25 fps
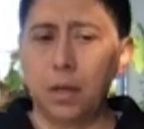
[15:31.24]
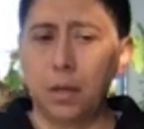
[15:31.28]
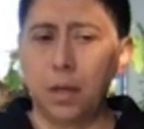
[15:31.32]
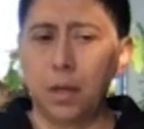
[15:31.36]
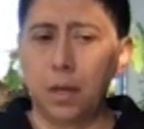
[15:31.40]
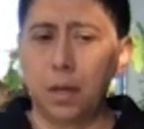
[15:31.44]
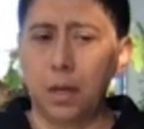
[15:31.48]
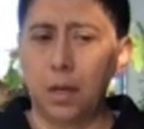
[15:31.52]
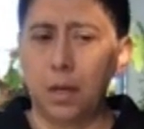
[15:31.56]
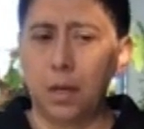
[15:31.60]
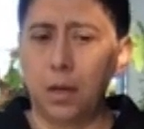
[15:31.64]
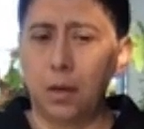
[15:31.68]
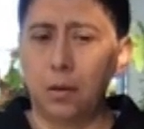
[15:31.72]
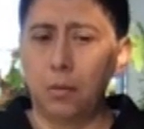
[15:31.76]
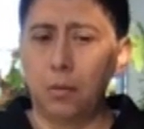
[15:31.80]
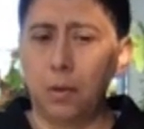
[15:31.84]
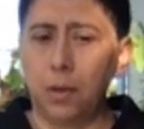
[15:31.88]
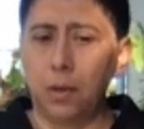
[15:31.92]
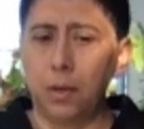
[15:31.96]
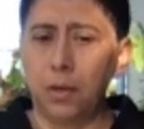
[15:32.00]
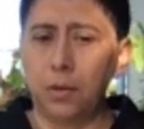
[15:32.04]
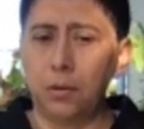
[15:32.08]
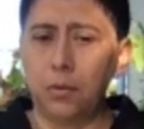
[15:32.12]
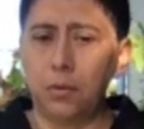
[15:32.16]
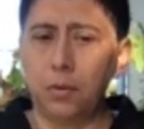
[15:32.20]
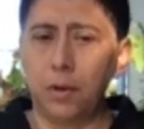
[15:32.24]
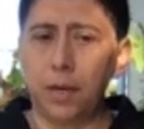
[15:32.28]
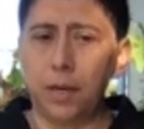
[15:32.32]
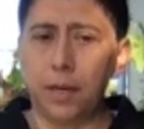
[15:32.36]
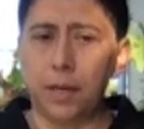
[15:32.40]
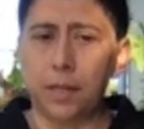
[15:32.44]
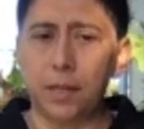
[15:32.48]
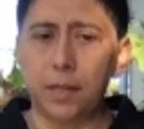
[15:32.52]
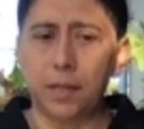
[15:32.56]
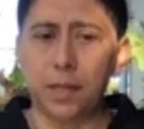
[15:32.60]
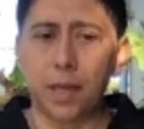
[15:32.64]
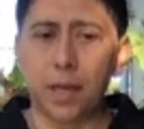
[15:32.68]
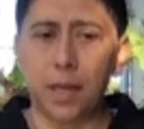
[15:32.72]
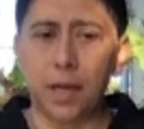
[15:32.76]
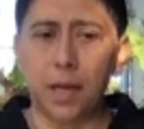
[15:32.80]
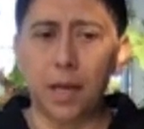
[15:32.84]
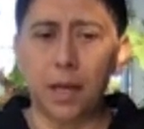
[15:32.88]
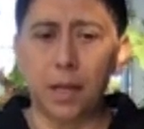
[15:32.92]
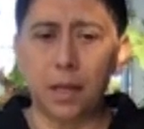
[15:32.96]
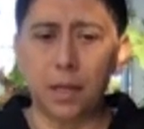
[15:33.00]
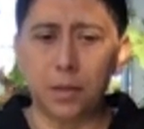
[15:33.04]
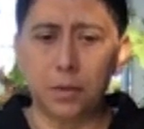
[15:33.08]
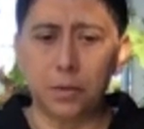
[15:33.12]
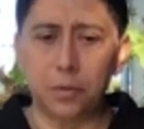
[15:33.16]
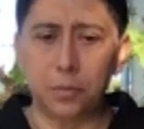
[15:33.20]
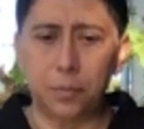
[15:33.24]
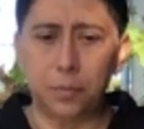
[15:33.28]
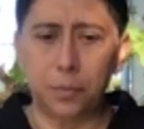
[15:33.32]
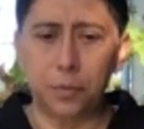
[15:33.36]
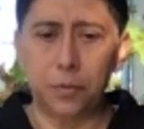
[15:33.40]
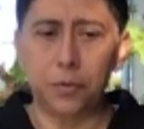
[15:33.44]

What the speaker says: And when you exhale, you